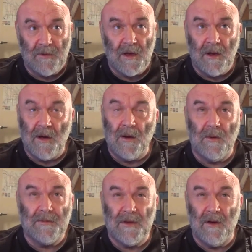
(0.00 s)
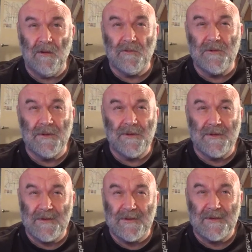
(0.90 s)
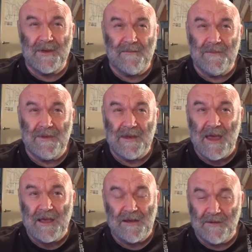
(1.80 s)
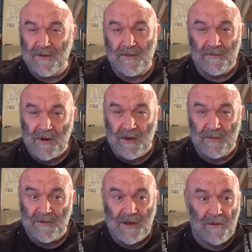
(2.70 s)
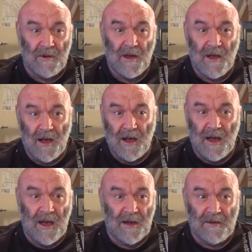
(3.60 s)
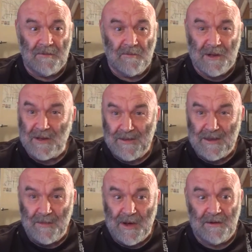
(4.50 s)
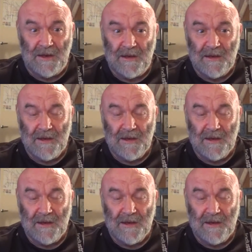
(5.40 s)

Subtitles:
up to 178 subscribers now. When I think about it,